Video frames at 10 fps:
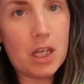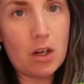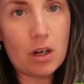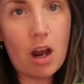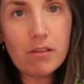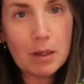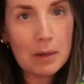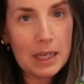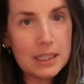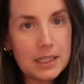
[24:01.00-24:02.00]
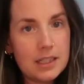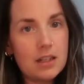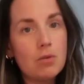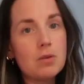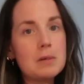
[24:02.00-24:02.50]
my own curry
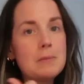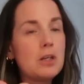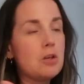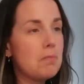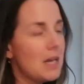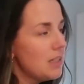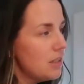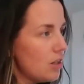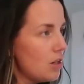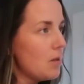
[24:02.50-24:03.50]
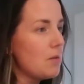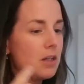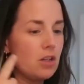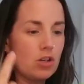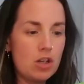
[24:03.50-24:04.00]
paste, I want to make my own pesto, make
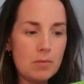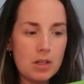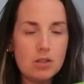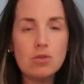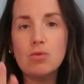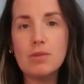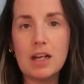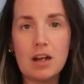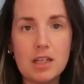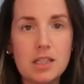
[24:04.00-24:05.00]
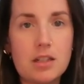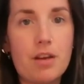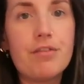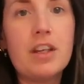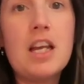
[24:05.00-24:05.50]
my own hummus, all that kind of
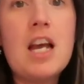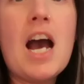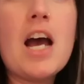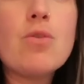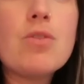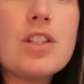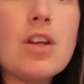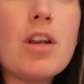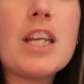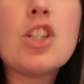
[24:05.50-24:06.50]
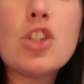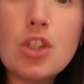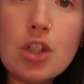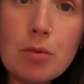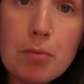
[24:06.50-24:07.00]
stuff. And also like
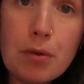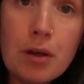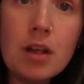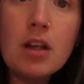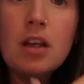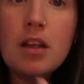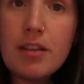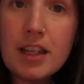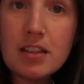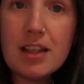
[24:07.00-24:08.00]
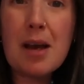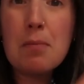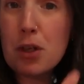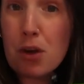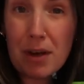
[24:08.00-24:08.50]
soup, things like
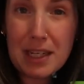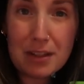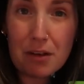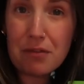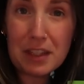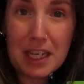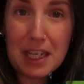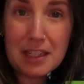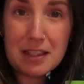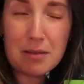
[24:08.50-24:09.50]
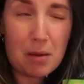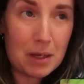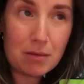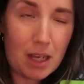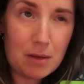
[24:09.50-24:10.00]
that, puree stuff for the kids. I
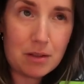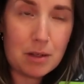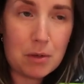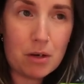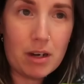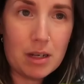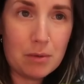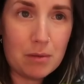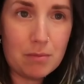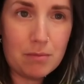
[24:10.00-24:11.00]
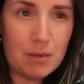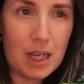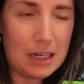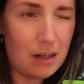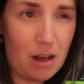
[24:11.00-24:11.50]
mean, Gabe doesn't eat puree, but
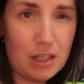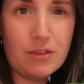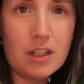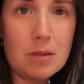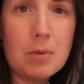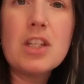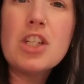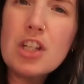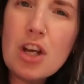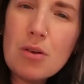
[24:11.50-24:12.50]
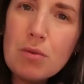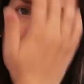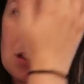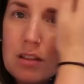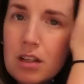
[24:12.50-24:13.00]
Elliot kind of does. But you know,
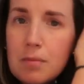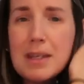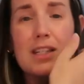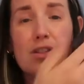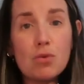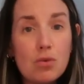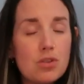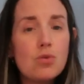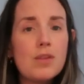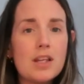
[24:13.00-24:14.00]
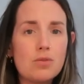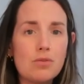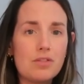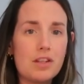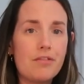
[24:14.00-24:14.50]
make a sauce, all that
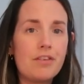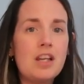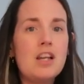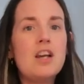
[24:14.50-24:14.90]
sort of stuff.